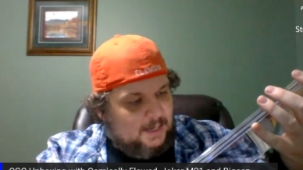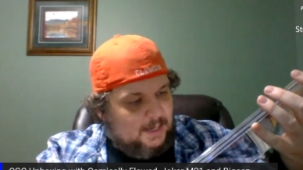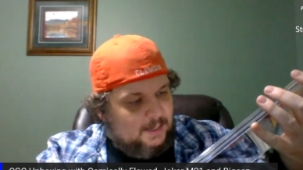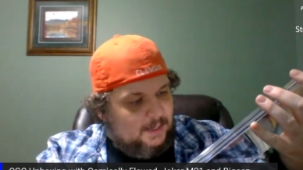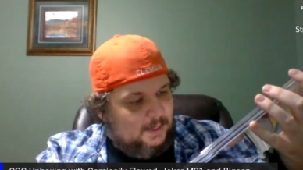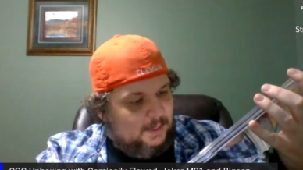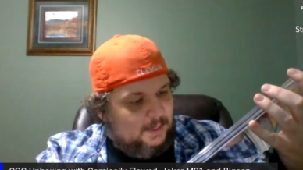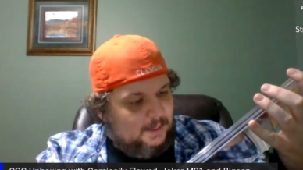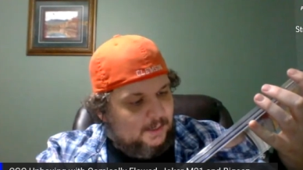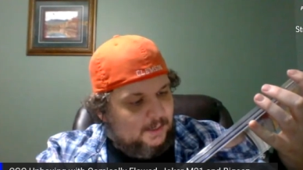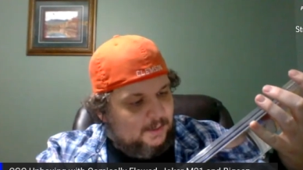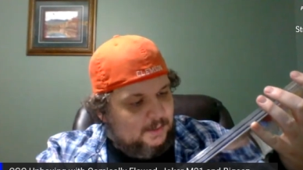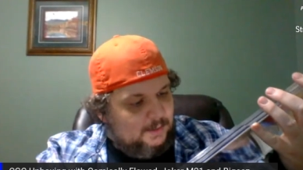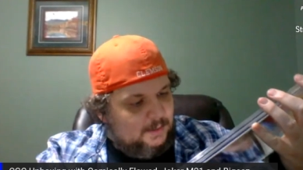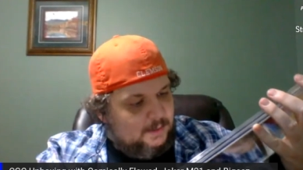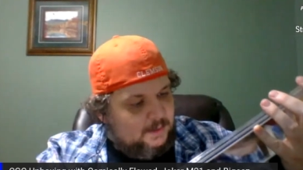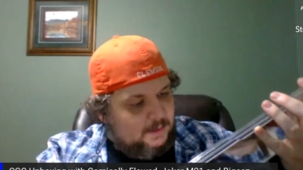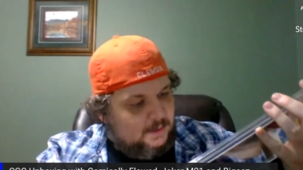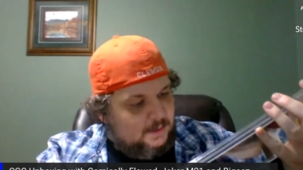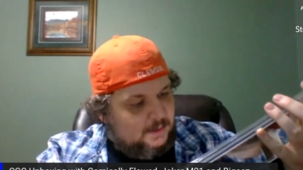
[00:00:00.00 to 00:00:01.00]
uh
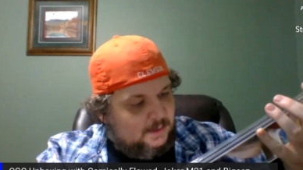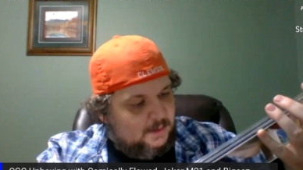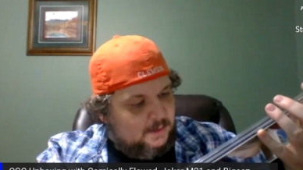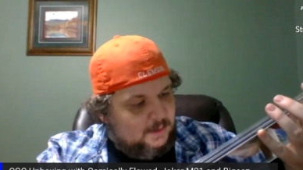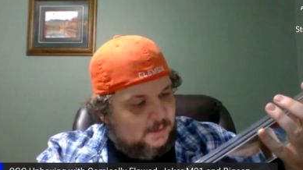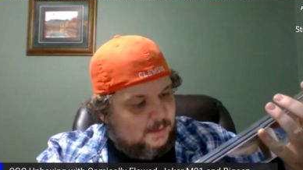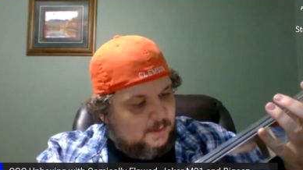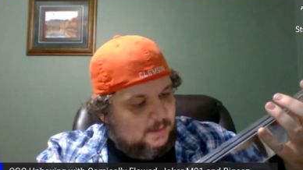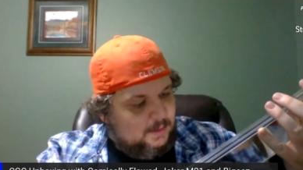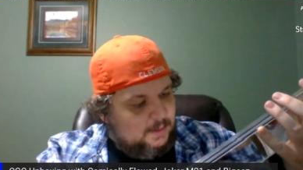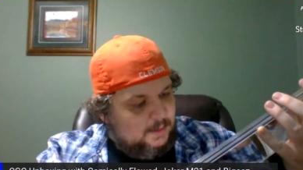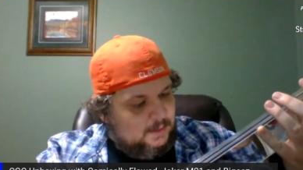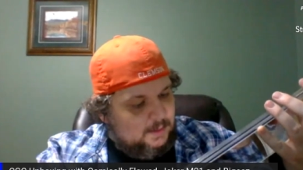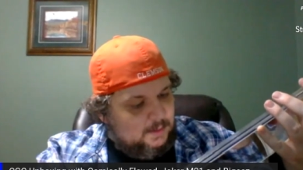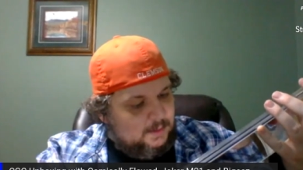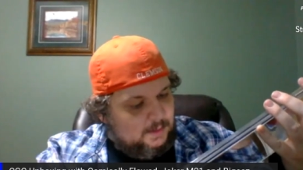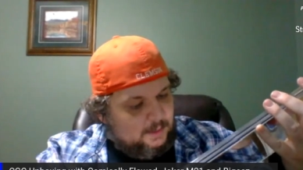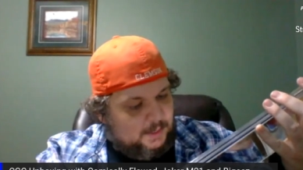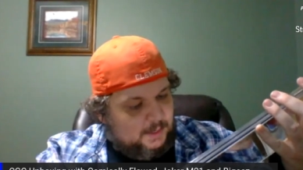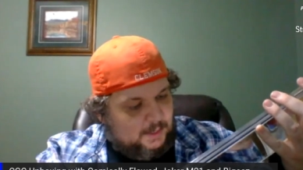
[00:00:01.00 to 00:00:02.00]

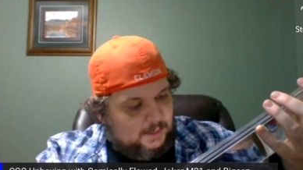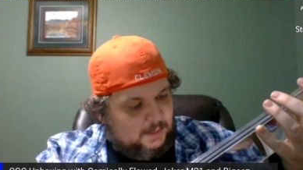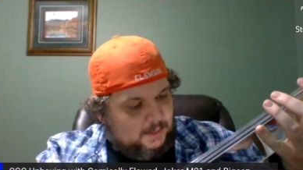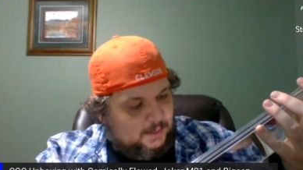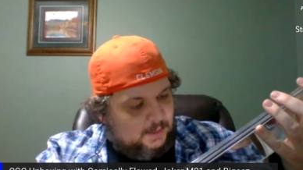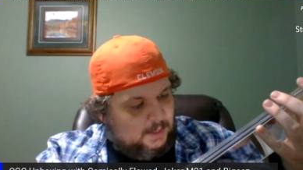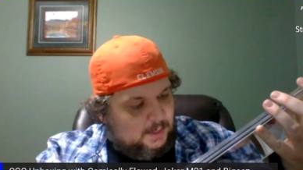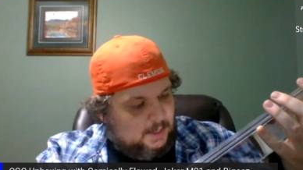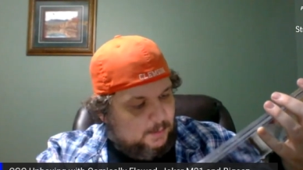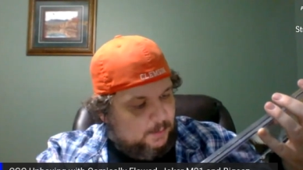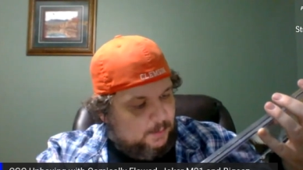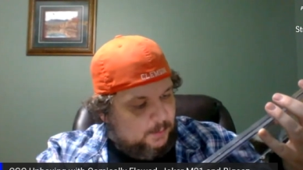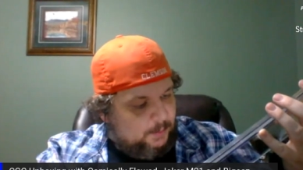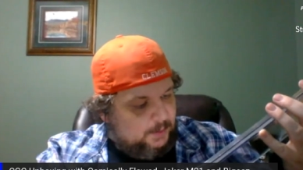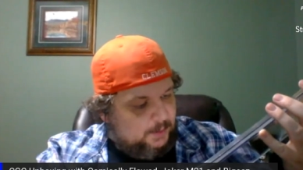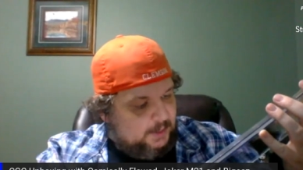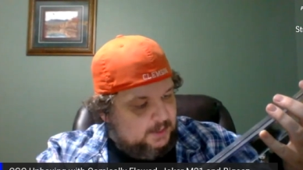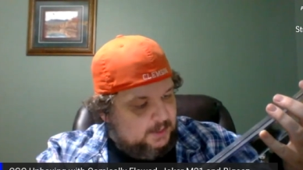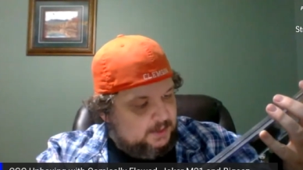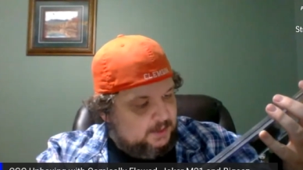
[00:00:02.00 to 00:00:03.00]
like a couple
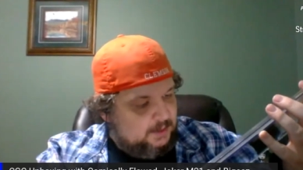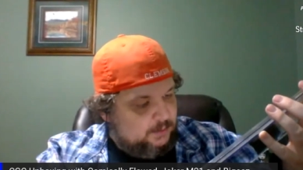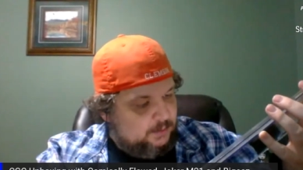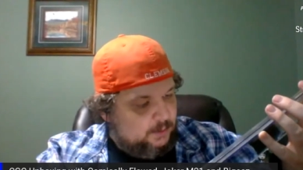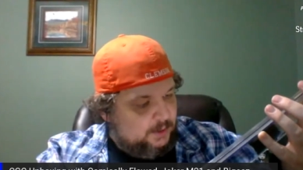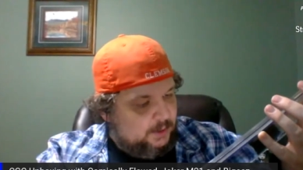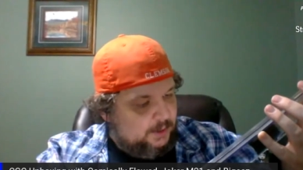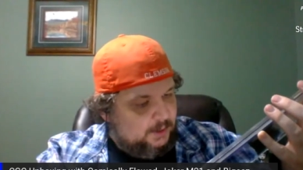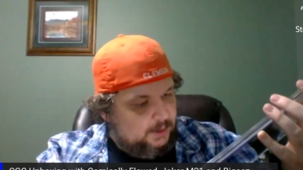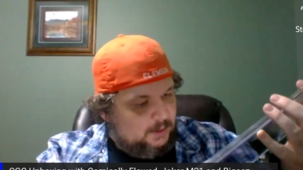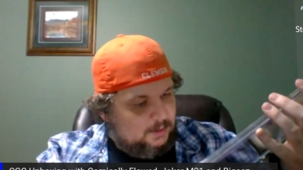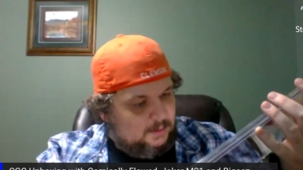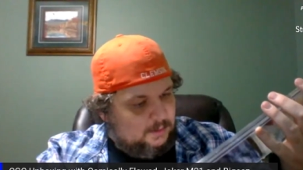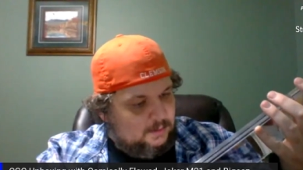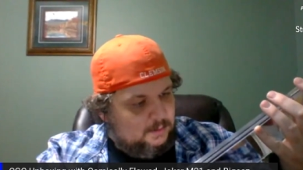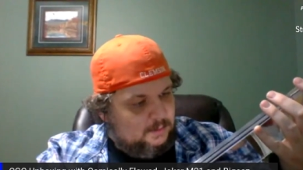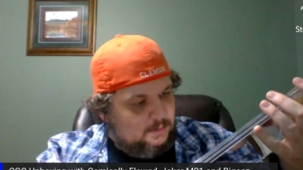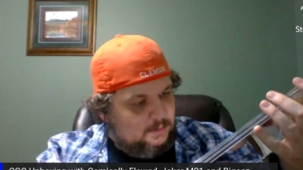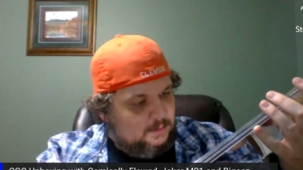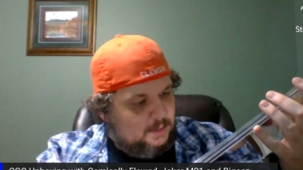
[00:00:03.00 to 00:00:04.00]
places where the
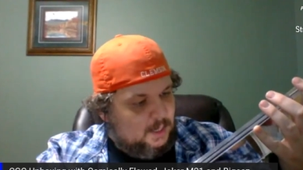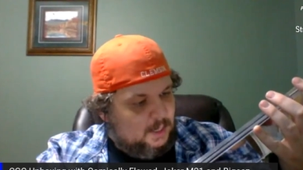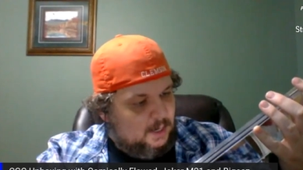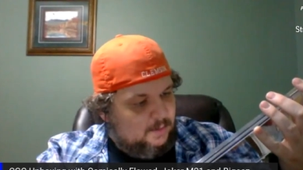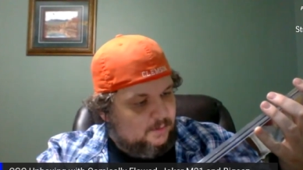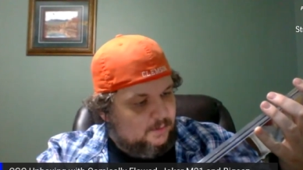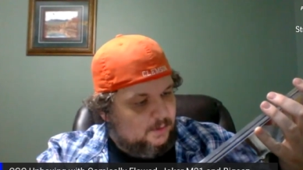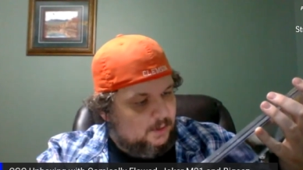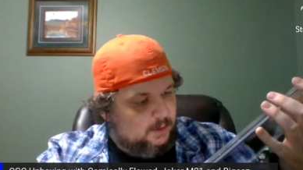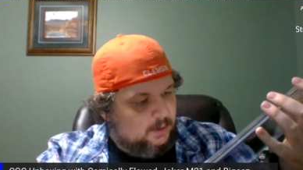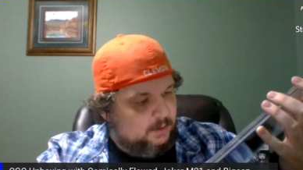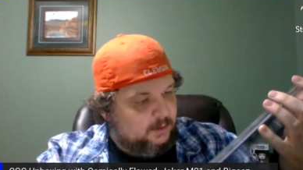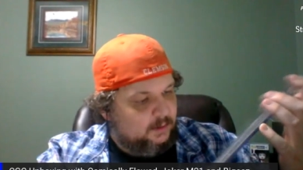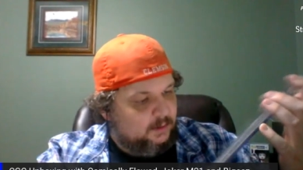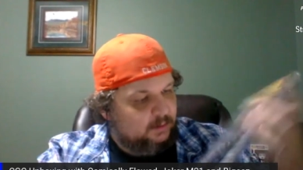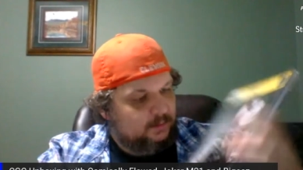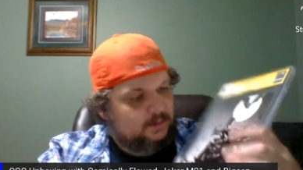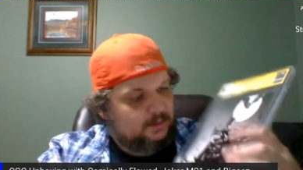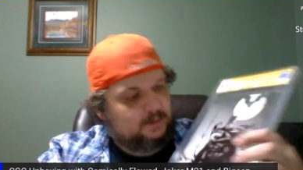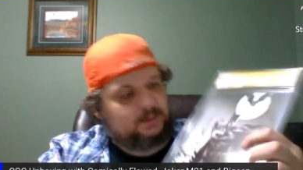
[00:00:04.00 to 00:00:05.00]
cover
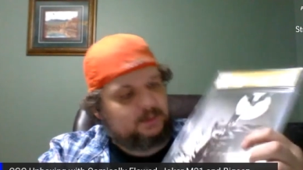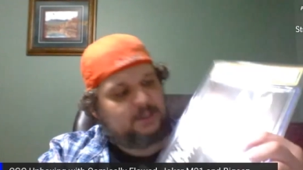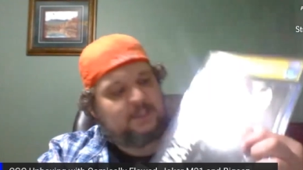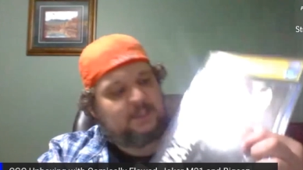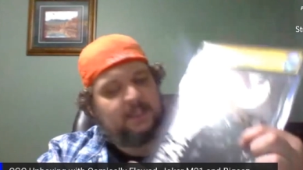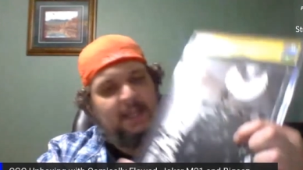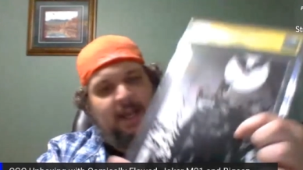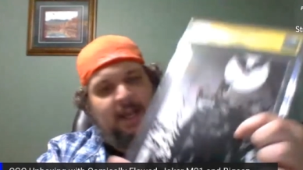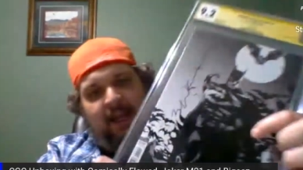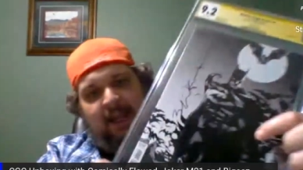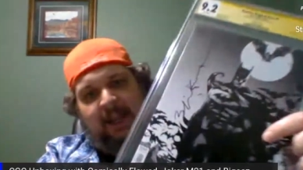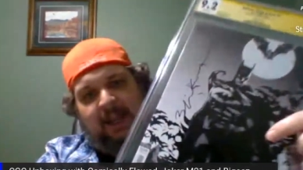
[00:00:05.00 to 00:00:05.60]
just got yeah.